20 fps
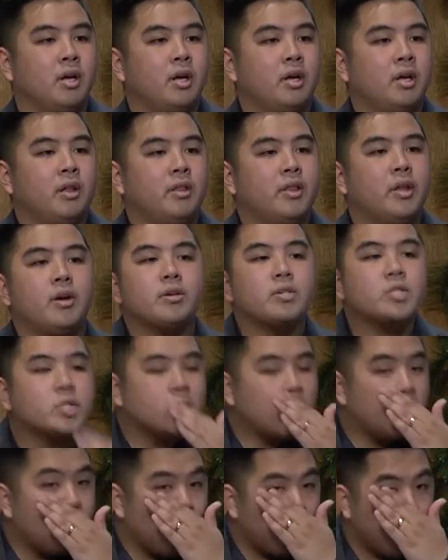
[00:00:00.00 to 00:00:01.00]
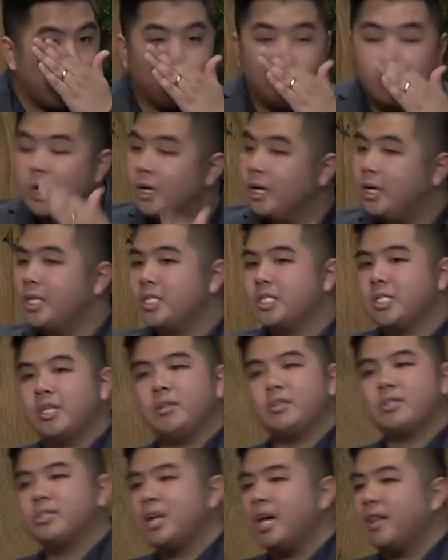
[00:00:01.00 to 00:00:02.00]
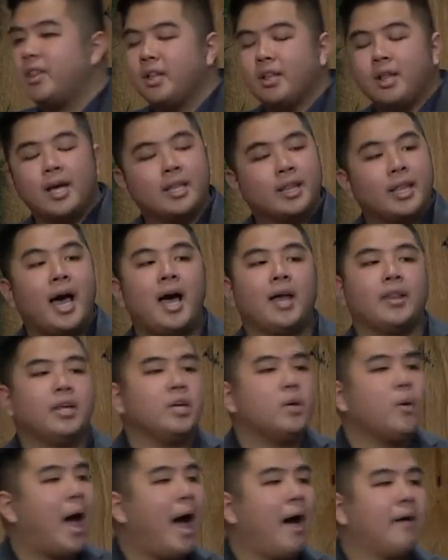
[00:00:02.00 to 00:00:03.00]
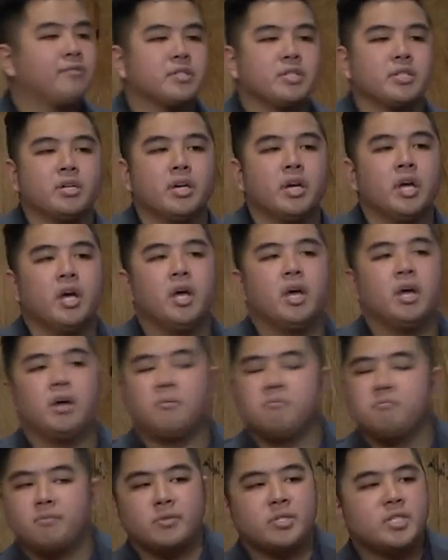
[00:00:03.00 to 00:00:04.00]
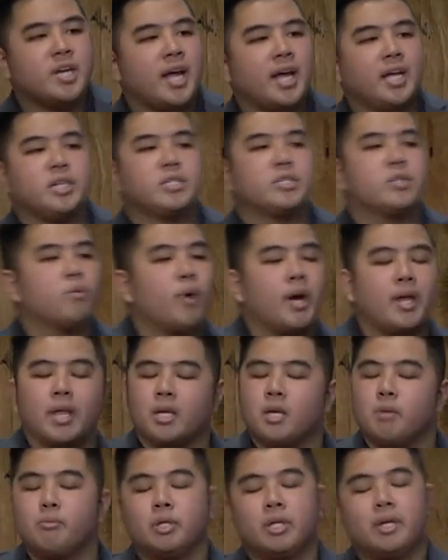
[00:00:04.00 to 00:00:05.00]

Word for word: There is no push, there's nothing like that that you have to change the way that you believe